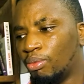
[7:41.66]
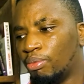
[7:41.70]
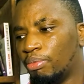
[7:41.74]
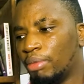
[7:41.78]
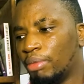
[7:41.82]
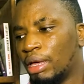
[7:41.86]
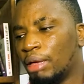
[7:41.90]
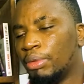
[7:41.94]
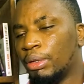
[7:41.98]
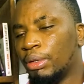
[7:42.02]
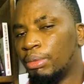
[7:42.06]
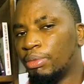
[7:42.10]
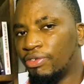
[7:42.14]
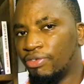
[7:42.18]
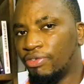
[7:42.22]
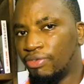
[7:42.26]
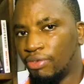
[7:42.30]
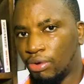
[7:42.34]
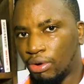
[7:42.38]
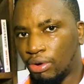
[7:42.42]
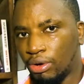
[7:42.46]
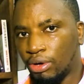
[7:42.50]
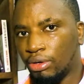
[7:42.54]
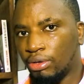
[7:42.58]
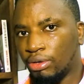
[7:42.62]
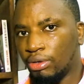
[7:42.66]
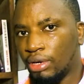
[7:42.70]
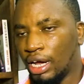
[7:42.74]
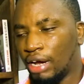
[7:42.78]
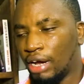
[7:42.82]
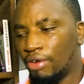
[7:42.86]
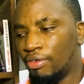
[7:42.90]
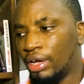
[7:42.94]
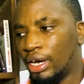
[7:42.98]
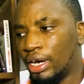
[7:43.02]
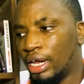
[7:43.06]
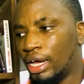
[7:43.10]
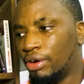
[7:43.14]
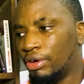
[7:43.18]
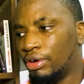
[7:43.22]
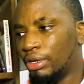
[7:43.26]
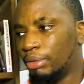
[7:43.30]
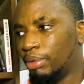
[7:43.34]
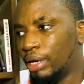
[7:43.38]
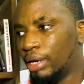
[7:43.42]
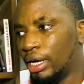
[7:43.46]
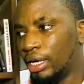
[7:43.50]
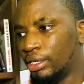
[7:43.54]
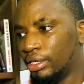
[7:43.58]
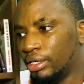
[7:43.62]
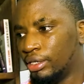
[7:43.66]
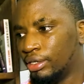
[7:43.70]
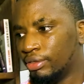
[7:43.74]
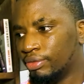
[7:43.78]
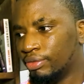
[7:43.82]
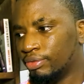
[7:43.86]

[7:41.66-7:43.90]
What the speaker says: maybe before I read Harry Potter